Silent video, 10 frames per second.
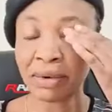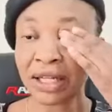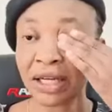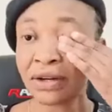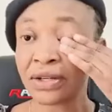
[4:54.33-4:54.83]

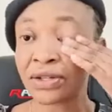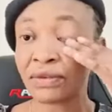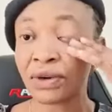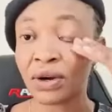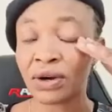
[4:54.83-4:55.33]
By the grace
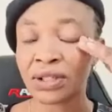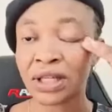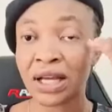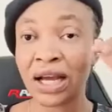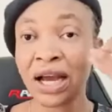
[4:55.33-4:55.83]
of God,
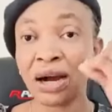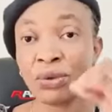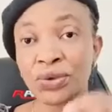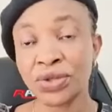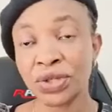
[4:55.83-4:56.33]
I
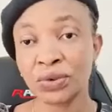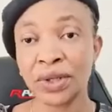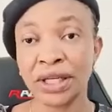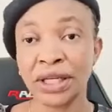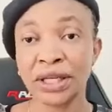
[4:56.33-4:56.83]
will see
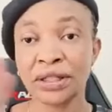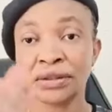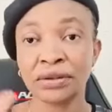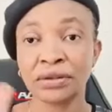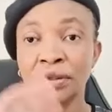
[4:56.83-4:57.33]
you
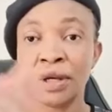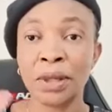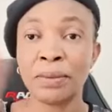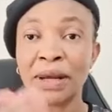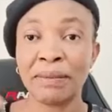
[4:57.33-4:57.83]
again.
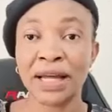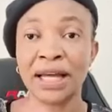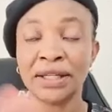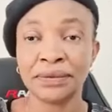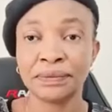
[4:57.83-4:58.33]

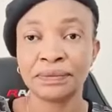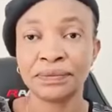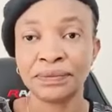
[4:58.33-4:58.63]
Bye-bye.